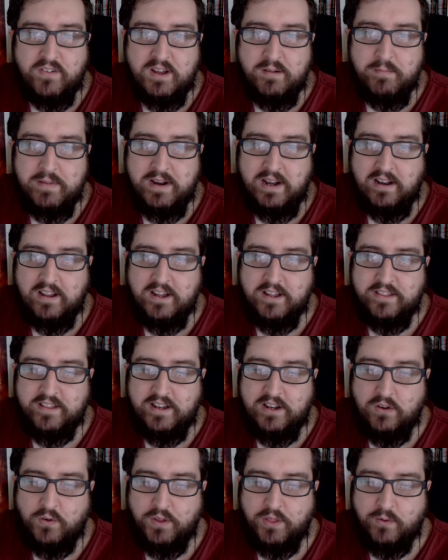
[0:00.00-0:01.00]
Middle Earth
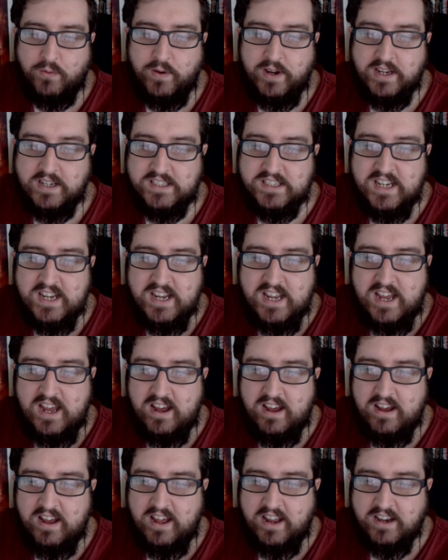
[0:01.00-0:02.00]
and Lord of the Rings,
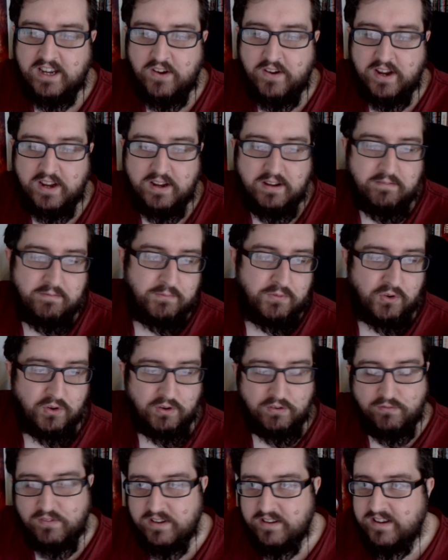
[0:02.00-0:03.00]
and going sort
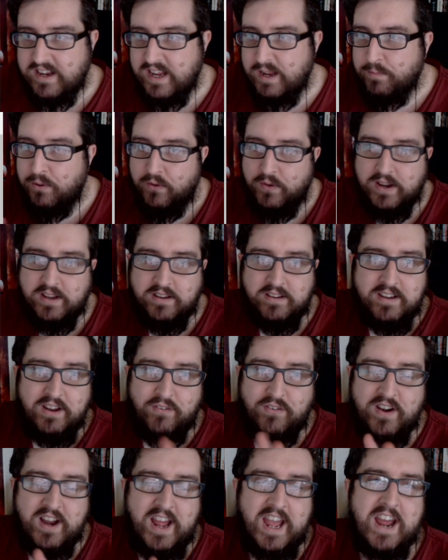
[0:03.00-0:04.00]
of deeper into
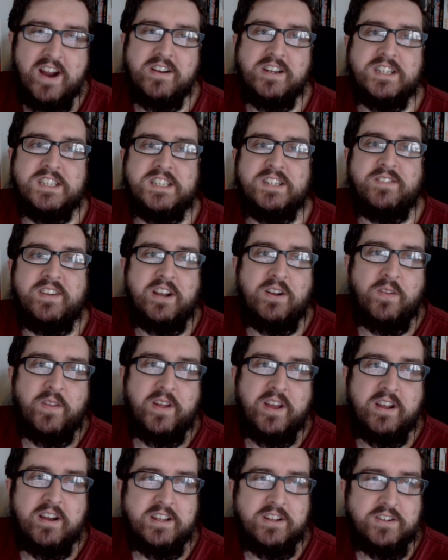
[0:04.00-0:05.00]
different areas of it and all
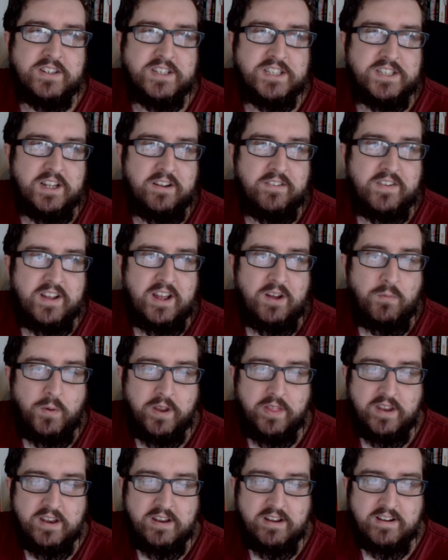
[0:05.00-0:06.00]
that kind of good stuff. And one
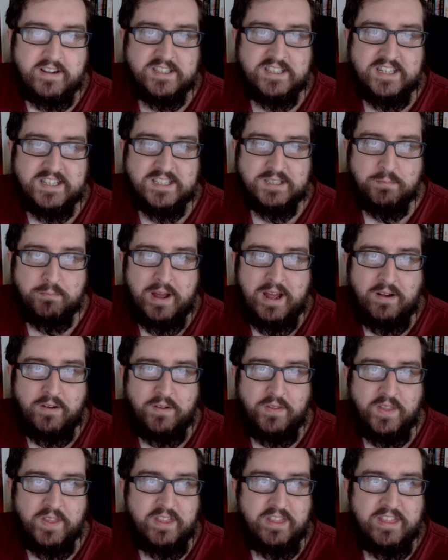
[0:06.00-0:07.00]
of the nice things
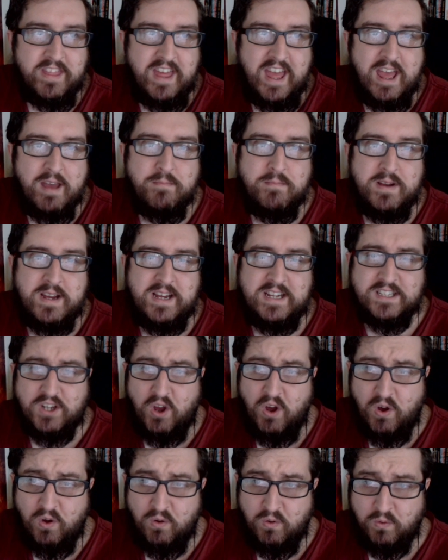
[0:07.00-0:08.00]
about them as a
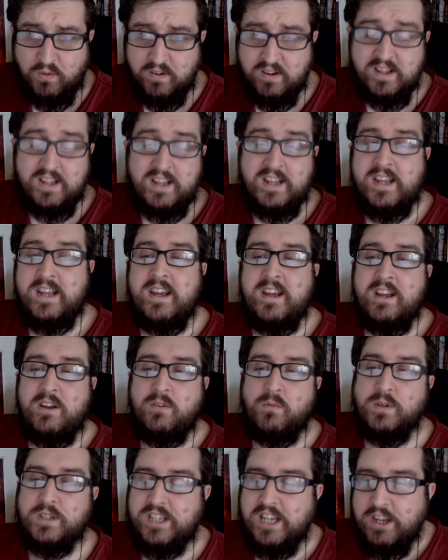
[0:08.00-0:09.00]
whole
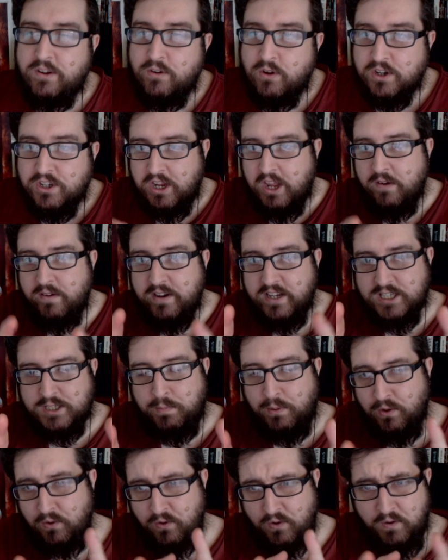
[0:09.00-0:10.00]
was that you got to go and
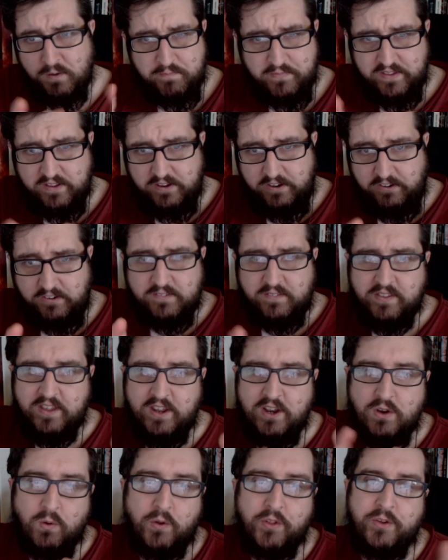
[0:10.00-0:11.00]
explore the
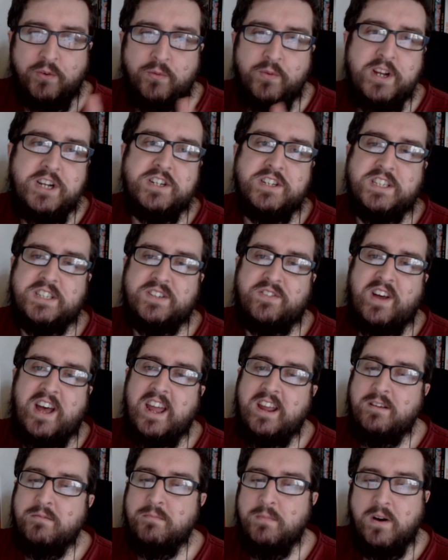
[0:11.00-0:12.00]
northern regions of
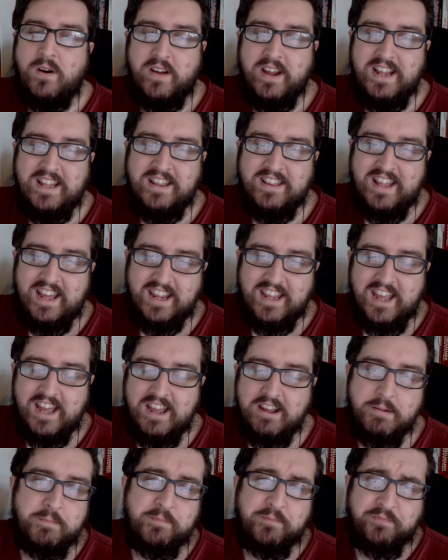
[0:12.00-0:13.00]
Angmar in that
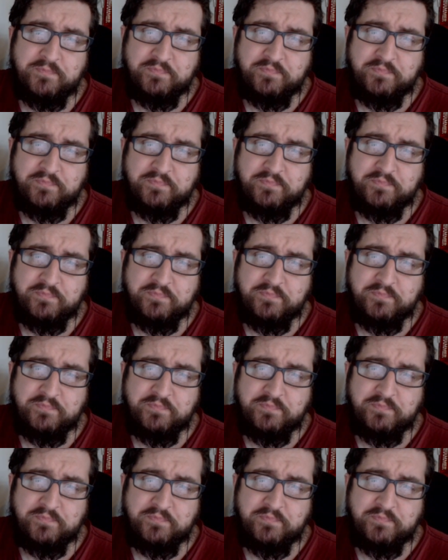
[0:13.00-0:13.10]
game.